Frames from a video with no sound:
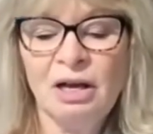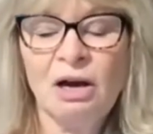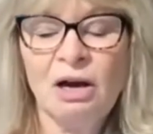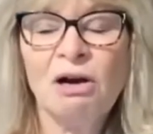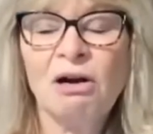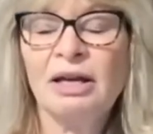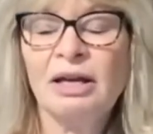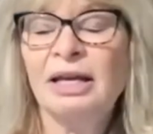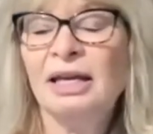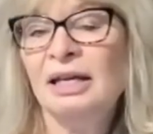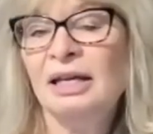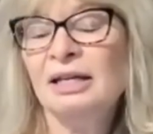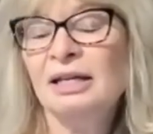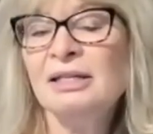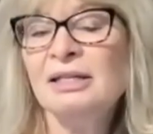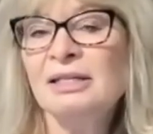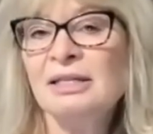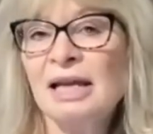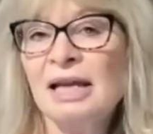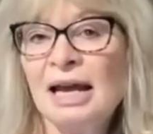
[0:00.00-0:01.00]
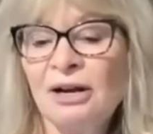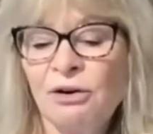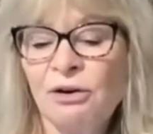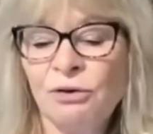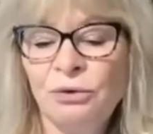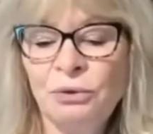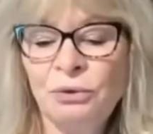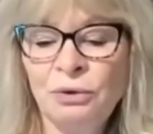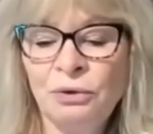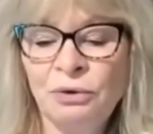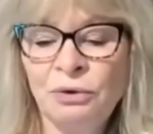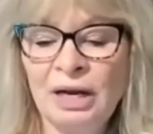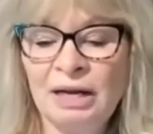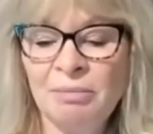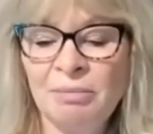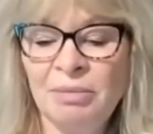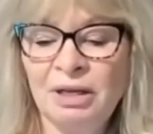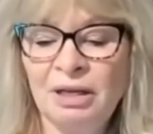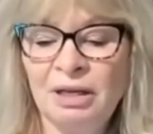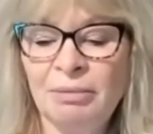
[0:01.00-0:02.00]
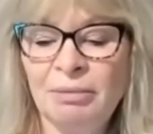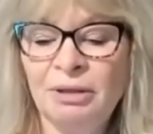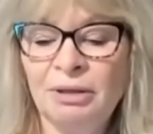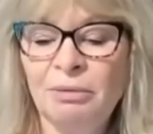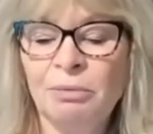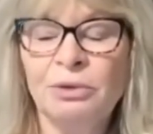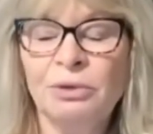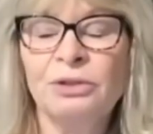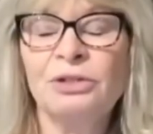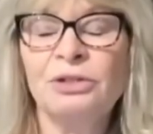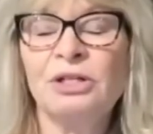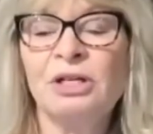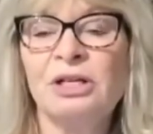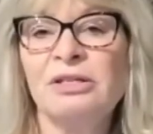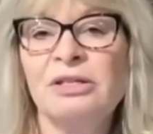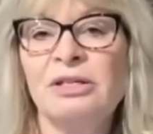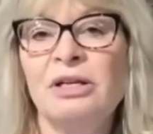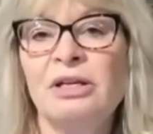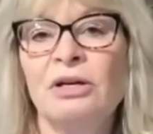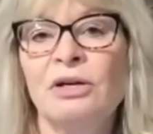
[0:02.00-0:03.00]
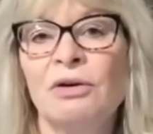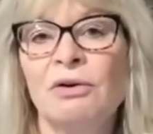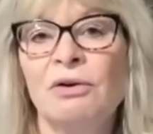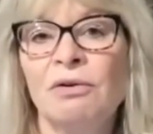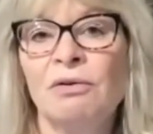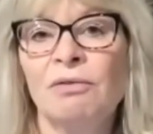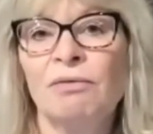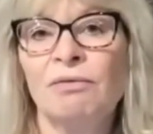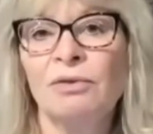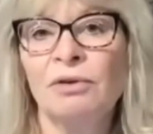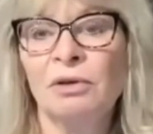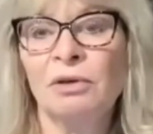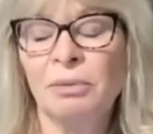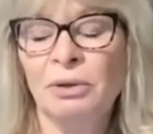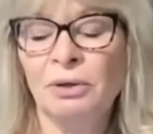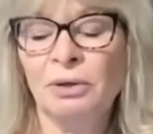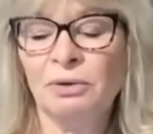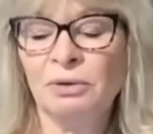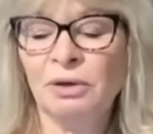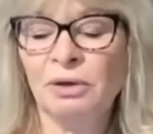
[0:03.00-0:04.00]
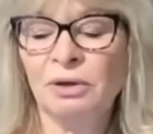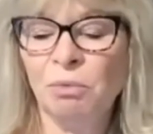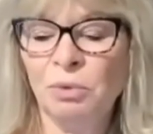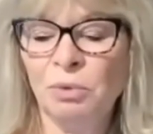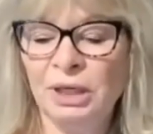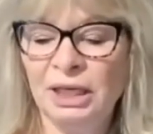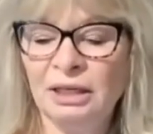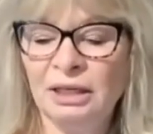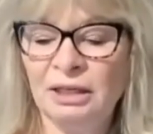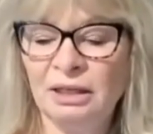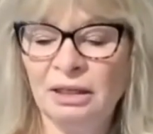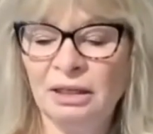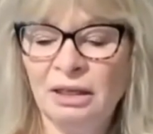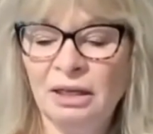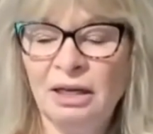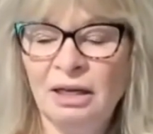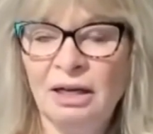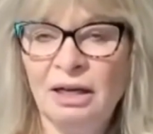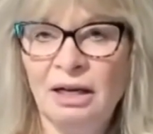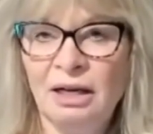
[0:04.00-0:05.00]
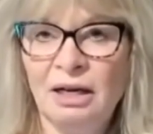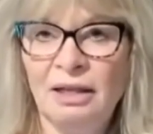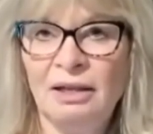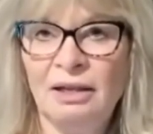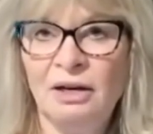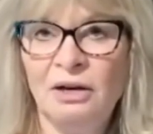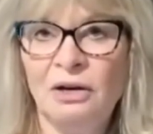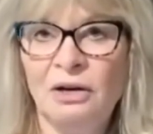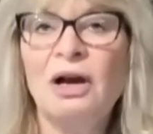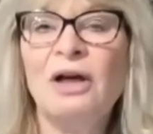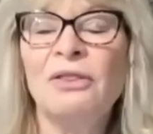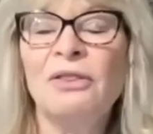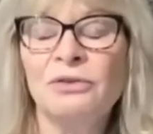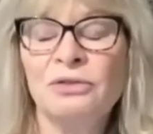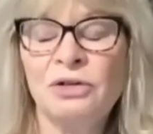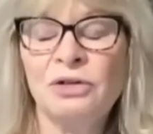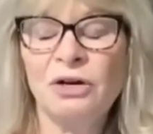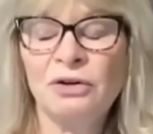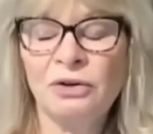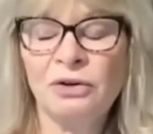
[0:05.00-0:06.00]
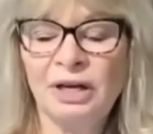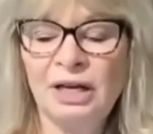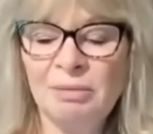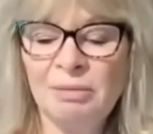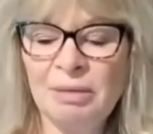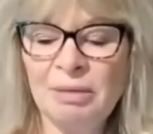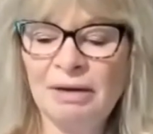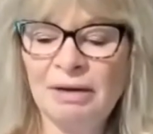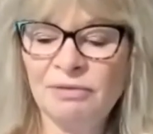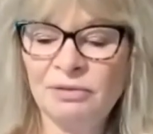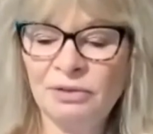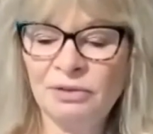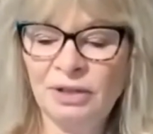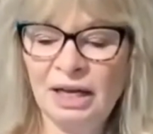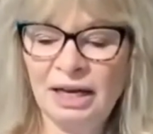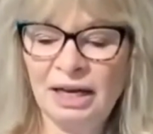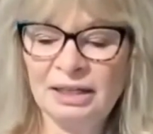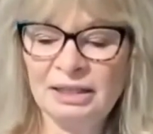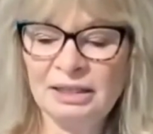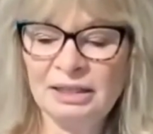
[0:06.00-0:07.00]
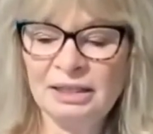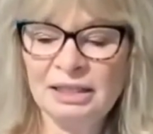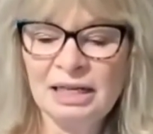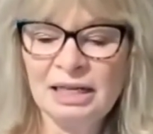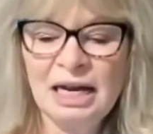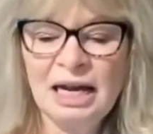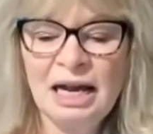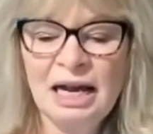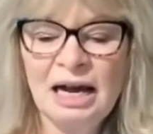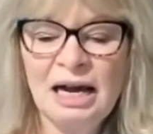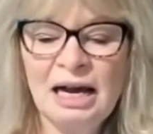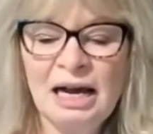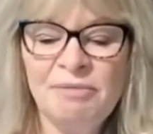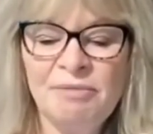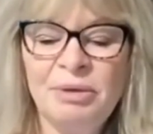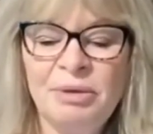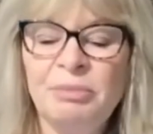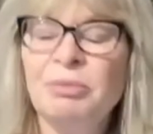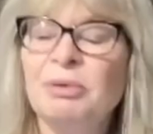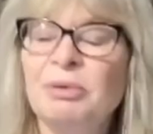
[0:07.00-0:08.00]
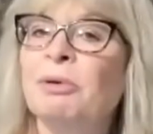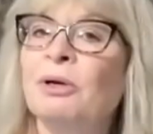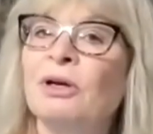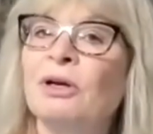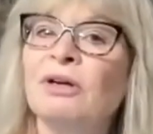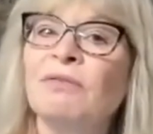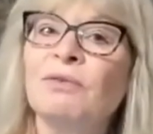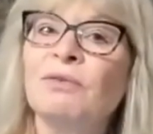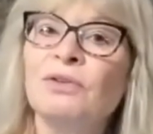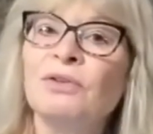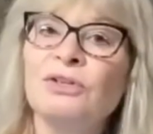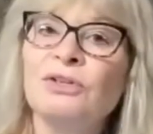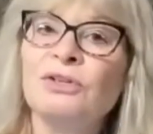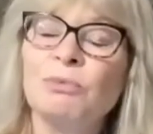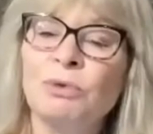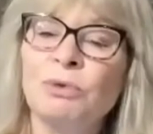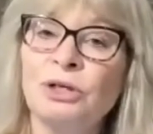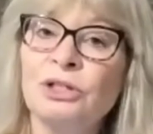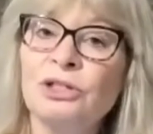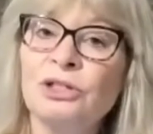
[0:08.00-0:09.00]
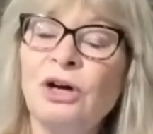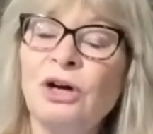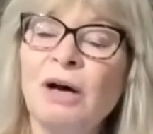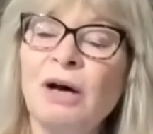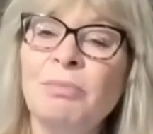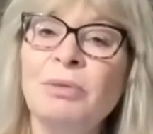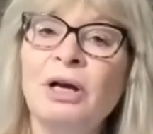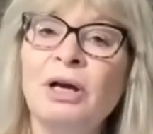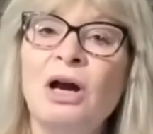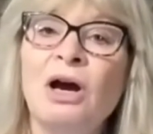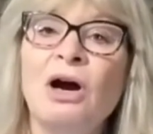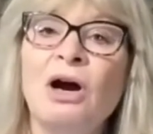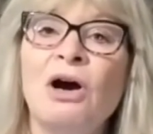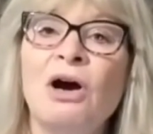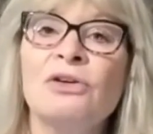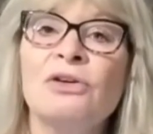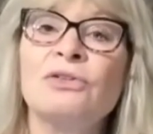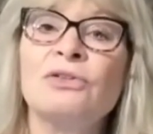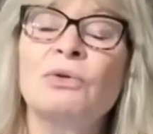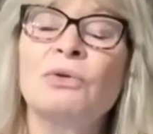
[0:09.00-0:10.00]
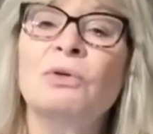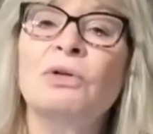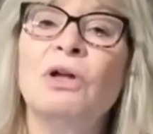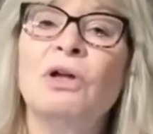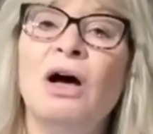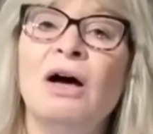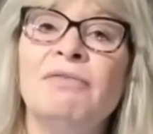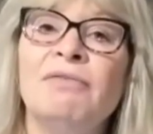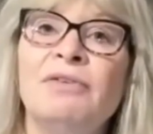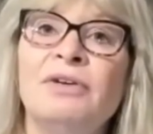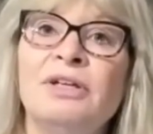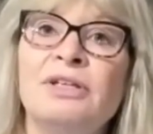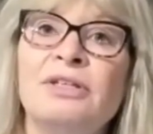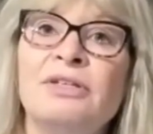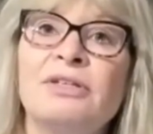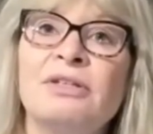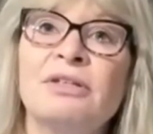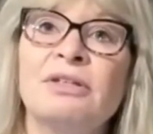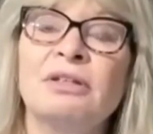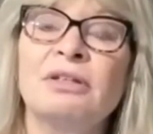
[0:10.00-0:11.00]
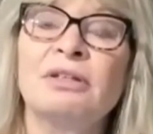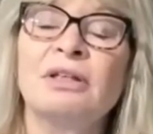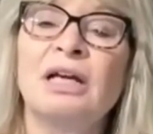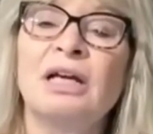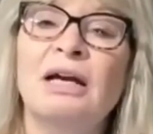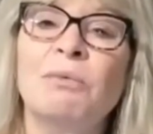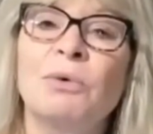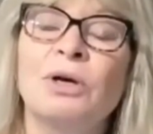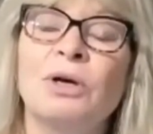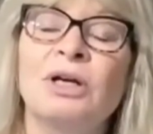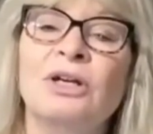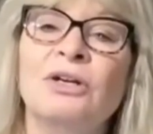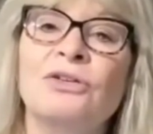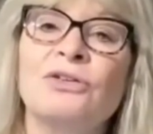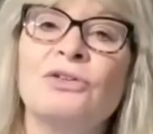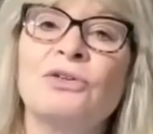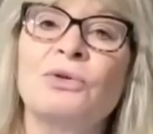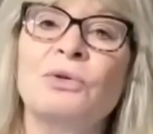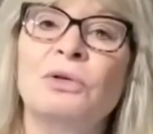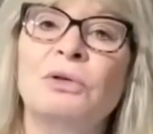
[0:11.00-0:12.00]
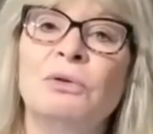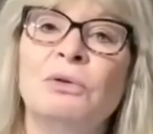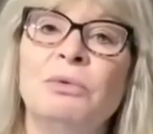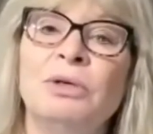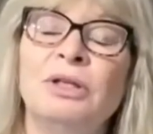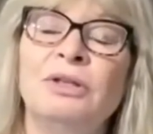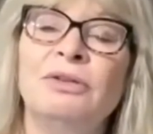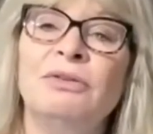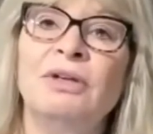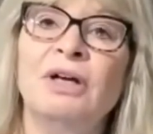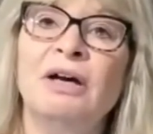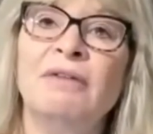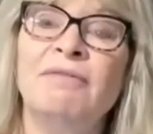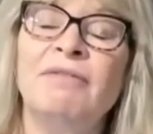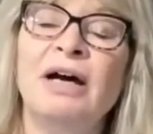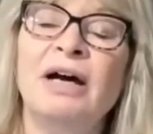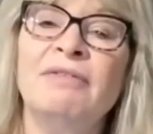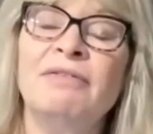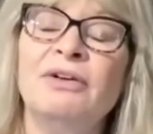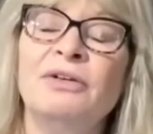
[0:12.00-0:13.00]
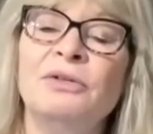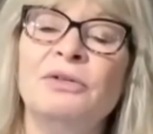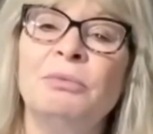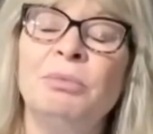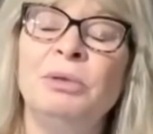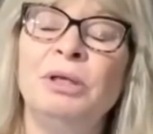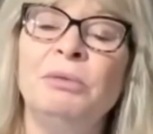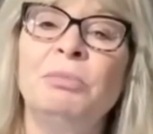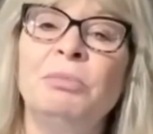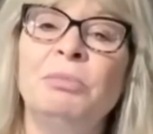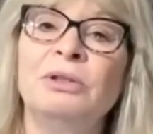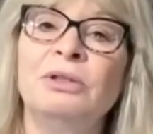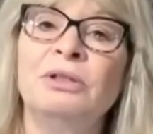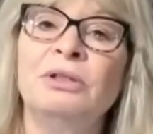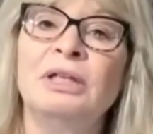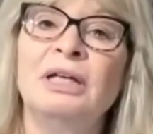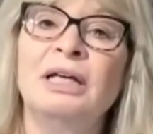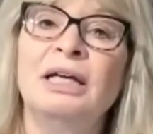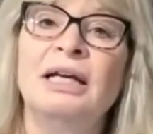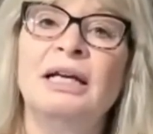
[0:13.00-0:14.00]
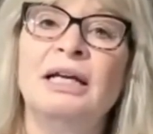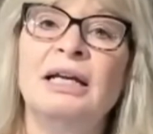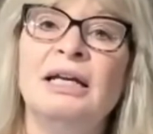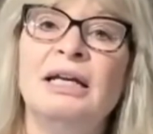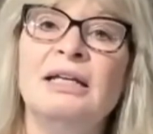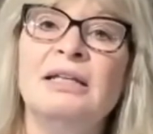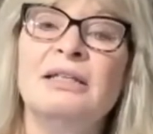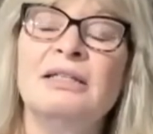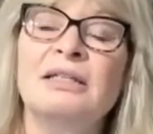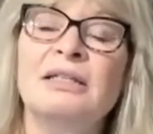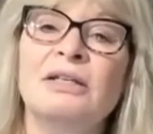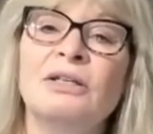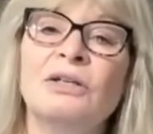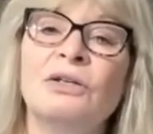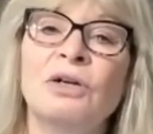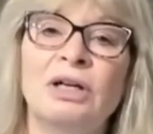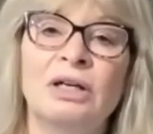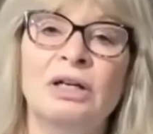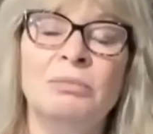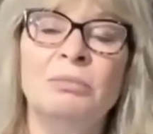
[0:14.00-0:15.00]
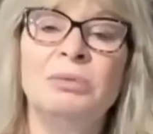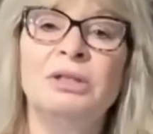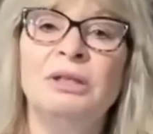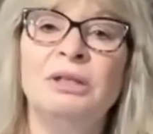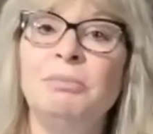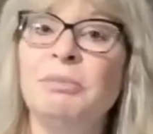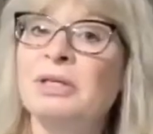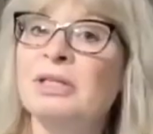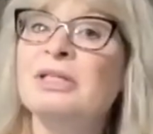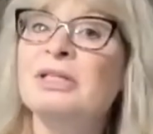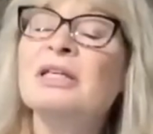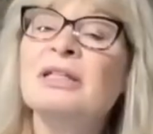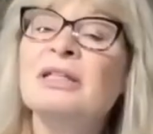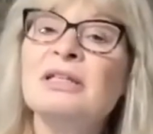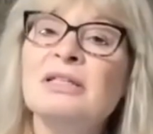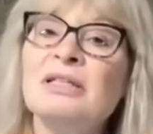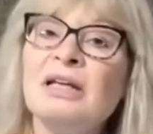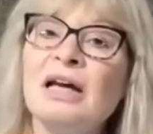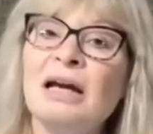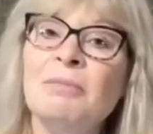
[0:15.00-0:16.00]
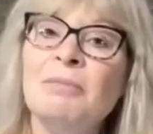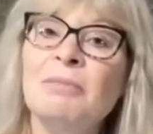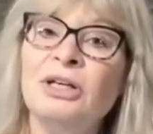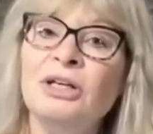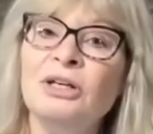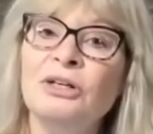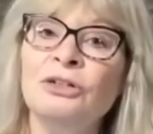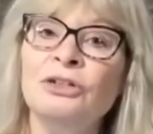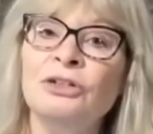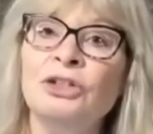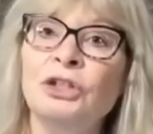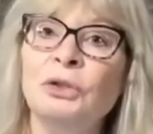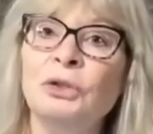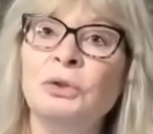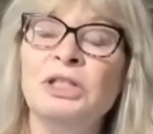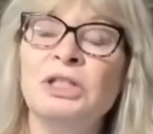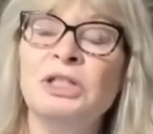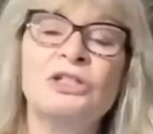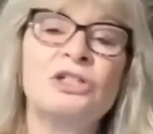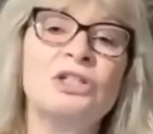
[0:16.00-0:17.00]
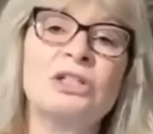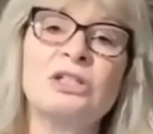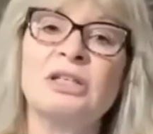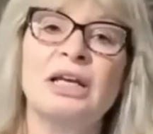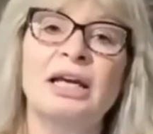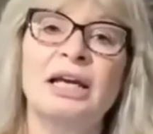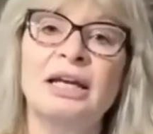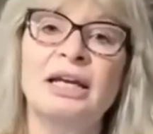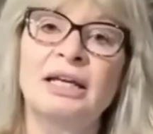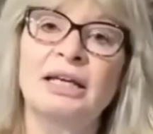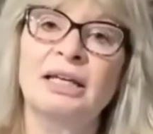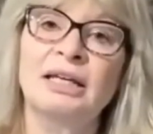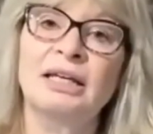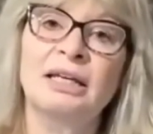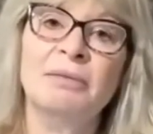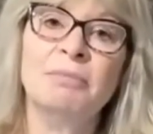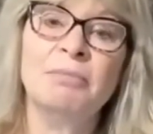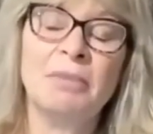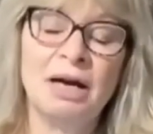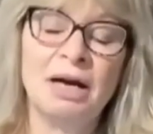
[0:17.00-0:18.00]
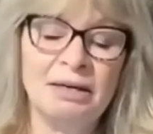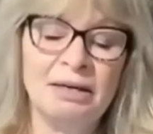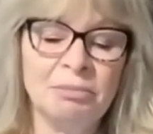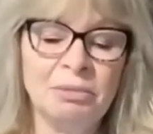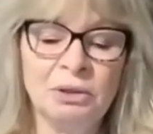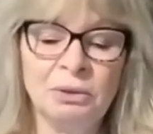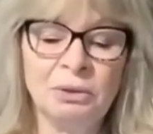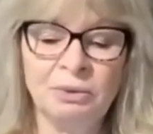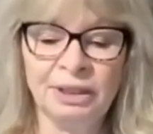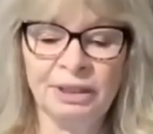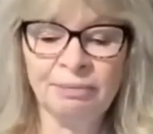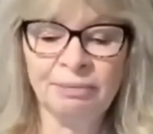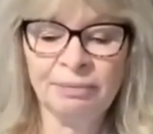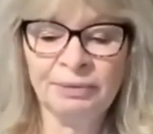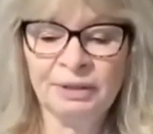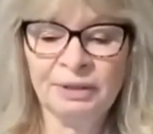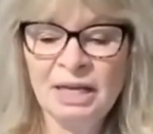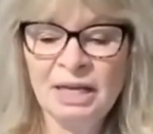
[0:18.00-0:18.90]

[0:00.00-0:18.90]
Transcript: Our kids and our new grandbaby were just here for about a week. And then our other daughter came after that. I've been preparing for this workshop. Our school office, I work in a school with uh, 500 people, is incredibly busy this time of year. June is just like mind blowing.